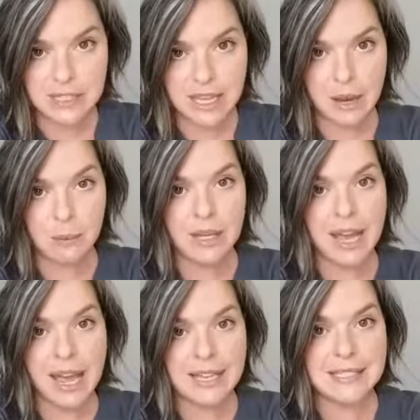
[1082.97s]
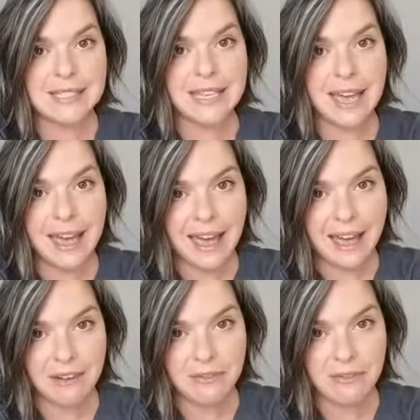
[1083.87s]
that. Well, it has to
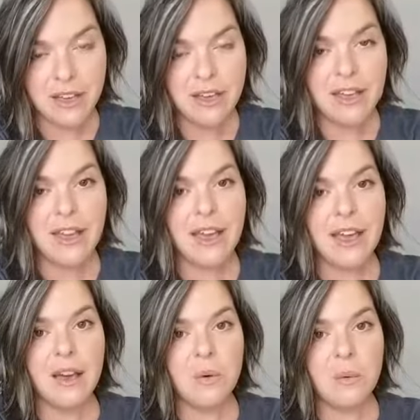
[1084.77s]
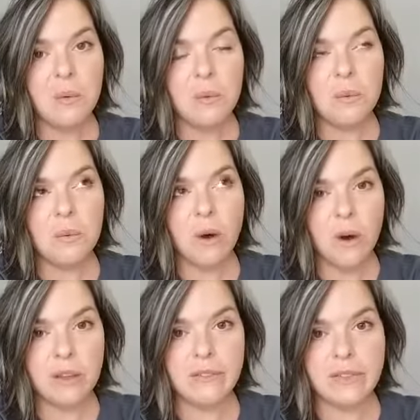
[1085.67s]
have
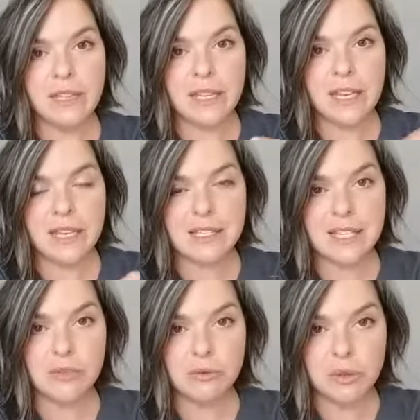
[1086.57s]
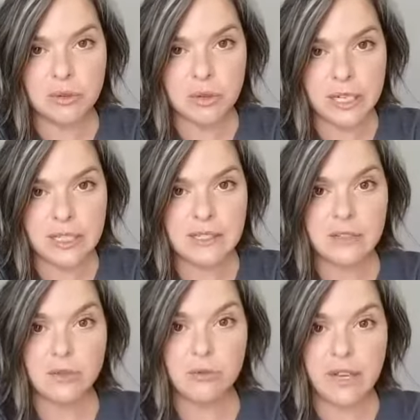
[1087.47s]
all of the essential nutrients
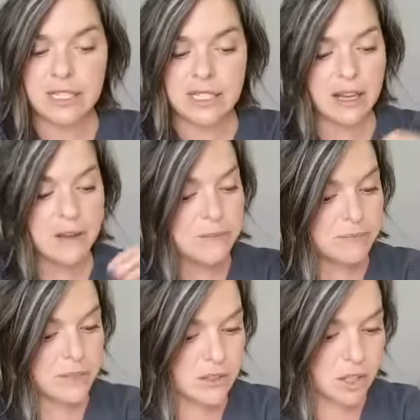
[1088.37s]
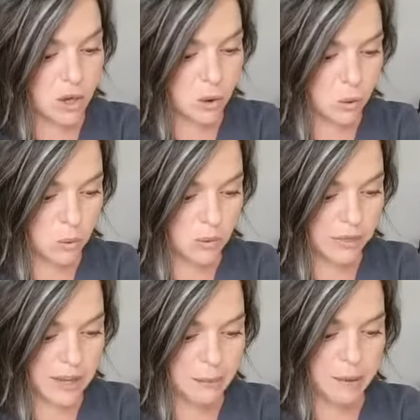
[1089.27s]
to fix it. So
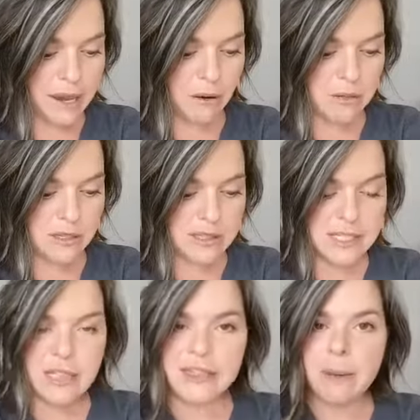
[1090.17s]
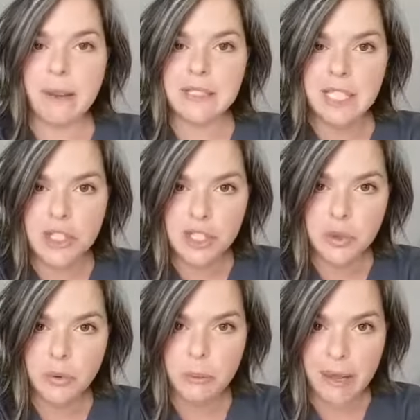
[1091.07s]
think about
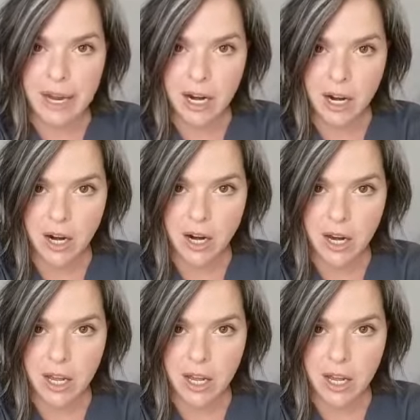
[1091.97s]
tissue repair,